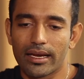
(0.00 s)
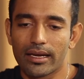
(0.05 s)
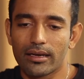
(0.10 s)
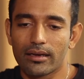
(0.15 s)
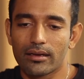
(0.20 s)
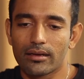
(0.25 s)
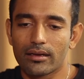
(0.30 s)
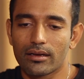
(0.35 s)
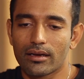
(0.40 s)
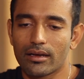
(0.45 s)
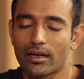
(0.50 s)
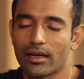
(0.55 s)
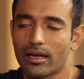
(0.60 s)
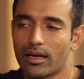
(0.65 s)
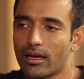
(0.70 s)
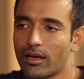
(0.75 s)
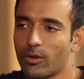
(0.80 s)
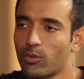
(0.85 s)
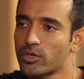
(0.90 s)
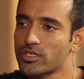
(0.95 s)
and
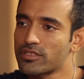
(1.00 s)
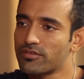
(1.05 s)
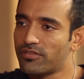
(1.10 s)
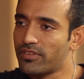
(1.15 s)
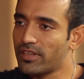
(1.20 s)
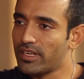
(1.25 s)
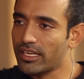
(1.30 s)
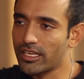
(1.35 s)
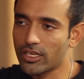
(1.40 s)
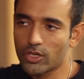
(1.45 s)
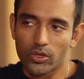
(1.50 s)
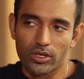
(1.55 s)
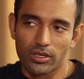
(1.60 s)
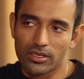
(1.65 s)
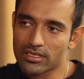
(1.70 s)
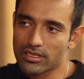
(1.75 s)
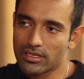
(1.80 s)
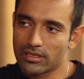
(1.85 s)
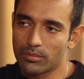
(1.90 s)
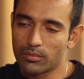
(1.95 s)
I wasn't feeling good
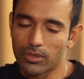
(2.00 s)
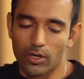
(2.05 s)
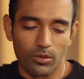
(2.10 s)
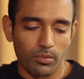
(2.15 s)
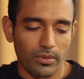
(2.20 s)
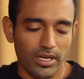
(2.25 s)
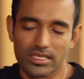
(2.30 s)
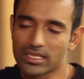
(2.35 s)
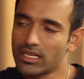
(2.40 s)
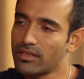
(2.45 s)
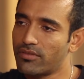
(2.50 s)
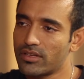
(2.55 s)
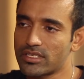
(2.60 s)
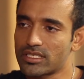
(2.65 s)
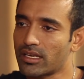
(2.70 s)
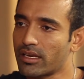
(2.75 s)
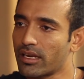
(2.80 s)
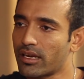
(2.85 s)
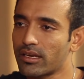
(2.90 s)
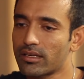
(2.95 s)
uh, about myself
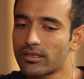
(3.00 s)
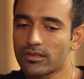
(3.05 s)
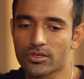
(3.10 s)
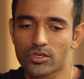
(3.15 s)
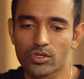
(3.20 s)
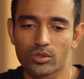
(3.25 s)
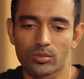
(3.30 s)
as a cricketer